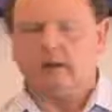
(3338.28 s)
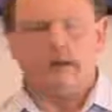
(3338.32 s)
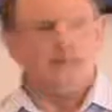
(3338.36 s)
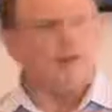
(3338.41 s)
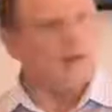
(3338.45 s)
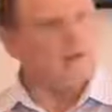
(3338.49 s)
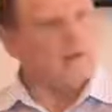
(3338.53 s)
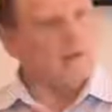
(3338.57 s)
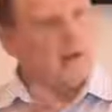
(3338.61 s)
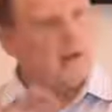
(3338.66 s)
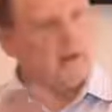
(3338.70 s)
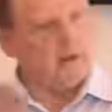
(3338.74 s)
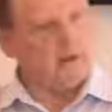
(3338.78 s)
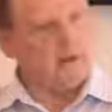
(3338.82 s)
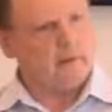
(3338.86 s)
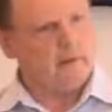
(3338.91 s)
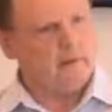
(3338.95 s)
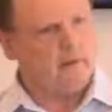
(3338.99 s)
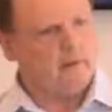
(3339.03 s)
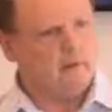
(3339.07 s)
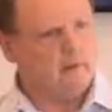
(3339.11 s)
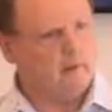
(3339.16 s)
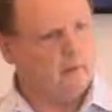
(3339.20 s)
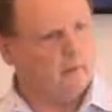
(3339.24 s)
you get the
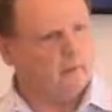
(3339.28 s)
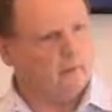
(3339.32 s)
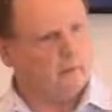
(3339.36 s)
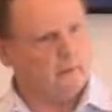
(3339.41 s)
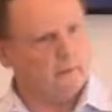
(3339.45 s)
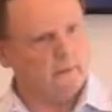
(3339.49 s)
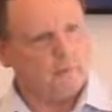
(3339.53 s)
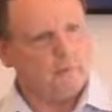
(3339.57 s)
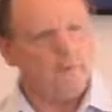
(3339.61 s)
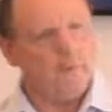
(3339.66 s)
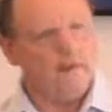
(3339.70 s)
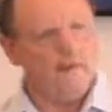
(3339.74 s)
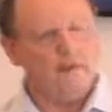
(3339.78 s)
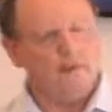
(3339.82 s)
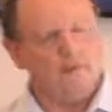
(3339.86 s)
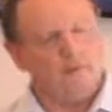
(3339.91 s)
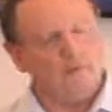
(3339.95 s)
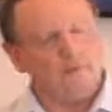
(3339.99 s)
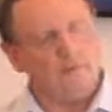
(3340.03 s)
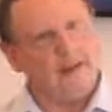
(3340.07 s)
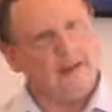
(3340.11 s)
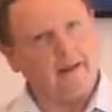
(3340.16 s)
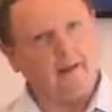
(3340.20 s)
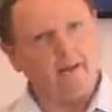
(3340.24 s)
right, you
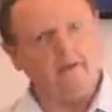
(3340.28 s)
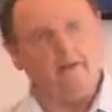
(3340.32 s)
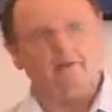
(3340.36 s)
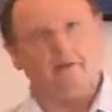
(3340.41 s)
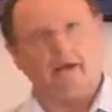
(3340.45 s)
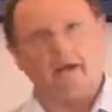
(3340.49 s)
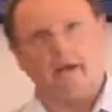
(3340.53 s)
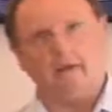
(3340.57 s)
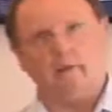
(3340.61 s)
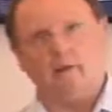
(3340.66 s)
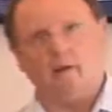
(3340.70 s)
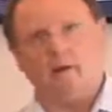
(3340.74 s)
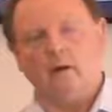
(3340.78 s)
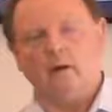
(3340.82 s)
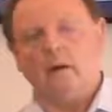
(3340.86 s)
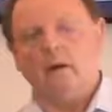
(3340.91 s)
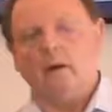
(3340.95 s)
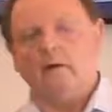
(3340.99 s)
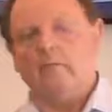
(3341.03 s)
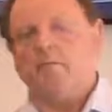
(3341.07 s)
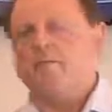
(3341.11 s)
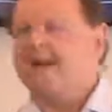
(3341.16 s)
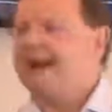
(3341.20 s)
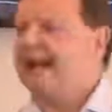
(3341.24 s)
know, things there.
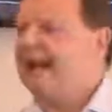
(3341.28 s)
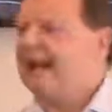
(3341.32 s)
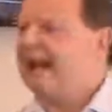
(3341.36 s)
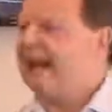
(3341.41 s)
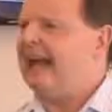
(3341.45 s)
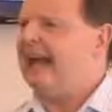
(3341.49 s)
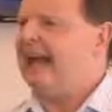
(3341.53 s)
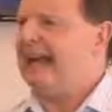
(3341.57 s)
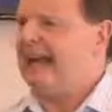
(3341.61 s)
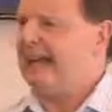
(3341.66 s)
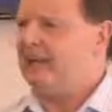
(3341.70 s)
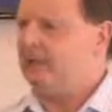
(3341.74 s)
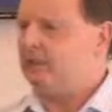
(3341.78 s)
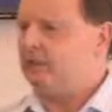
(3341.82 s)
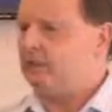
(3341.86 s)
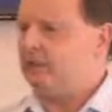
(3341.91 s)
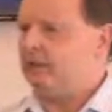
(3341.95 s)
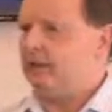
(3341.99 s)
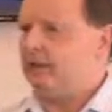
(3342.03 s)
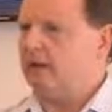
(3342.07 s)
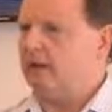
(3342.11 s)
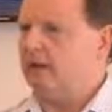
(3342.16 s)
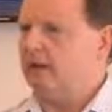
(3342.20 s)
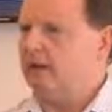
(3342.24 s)
Or ballet
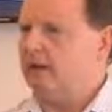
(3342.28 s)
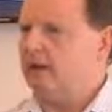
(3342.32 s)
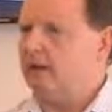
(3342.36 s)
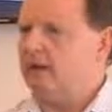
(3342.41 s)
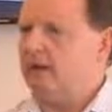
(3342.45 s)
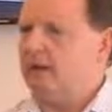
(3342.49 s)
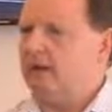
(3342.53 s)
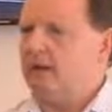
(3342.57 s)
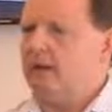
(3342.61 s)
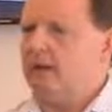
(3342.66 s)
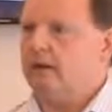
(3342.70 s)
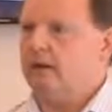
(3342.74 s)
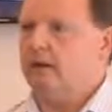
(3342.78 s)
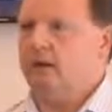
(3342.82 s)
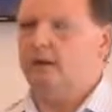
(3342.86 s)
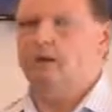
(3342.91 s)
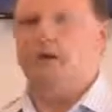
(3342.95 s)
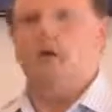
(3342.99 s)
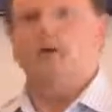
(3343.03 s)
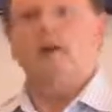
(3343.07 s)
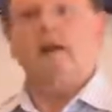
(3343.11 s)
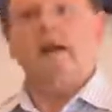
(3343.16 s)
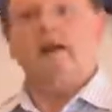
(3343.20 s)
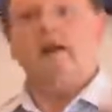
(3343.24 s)
is kind of, you
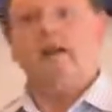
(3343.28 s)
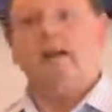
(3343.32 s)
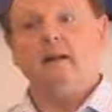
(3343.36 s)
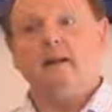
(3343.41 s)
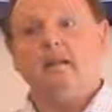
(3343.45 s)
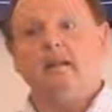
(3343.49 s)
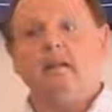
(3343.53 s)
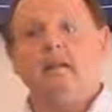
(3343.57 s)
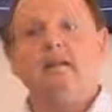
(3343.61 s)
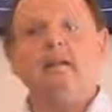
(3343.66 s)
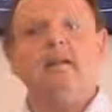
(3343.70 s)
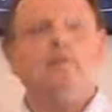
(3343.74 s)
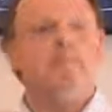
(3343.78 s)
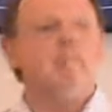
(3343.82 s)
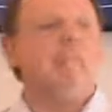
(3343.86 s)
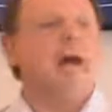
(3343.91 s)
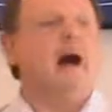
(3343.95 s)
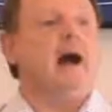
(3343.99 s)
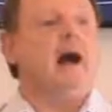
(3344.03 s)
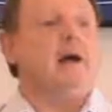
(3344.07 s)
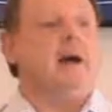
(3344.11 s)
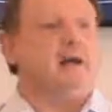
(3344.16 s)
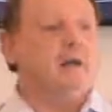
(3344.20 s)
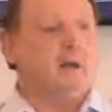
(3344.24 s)
know, creativity
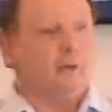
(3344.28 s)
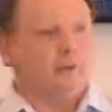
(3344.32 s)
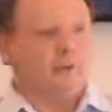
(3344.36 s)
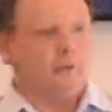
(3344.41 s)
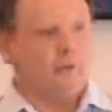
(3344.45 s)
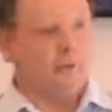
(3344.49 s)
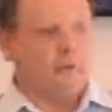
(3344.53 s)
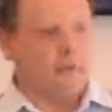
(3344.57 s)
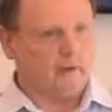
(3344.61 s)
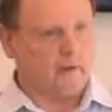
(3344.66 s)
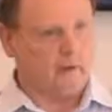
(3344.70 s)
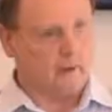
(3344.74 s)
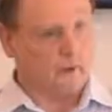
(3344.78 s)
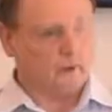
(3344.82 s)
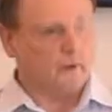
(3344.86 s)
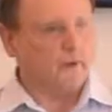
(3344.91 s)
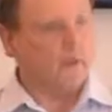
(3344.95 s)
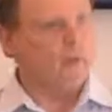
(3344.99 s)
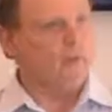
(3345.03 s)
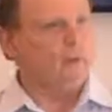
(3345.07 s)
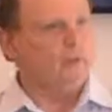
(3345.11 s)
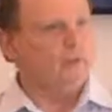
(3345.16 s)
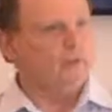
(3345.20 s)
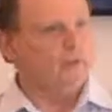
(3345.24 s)
but
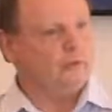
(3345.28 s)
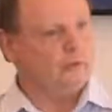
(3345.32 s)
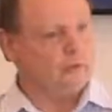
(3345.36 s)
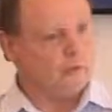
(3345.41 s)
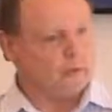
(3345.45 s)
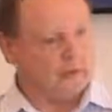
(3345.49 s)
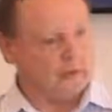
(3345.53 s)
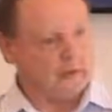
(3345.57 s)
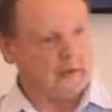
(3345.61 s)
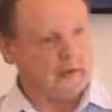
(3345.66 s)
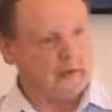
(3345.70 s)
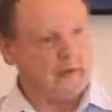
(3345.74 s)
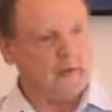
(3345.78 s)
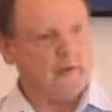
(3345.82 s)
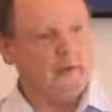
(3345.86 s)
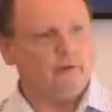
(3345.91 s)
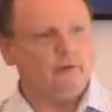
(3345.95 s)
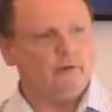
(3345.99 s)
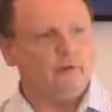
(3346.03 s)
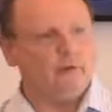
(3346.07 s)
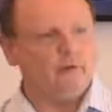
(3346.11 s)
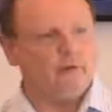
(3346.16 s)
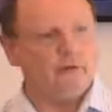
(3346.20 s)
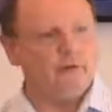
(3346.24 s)
certain rules and
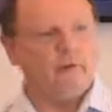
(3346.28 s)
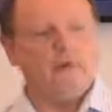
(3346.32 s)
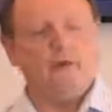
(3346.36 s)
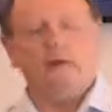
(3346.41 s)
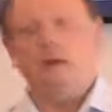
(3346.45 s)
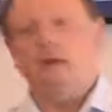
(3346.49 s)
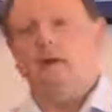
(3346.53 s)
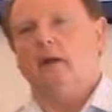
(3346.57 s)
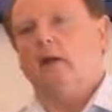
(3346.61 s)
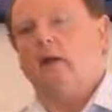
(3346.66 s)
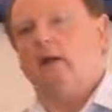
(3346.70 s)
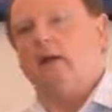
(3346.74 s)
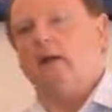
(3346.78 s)
regulations. And,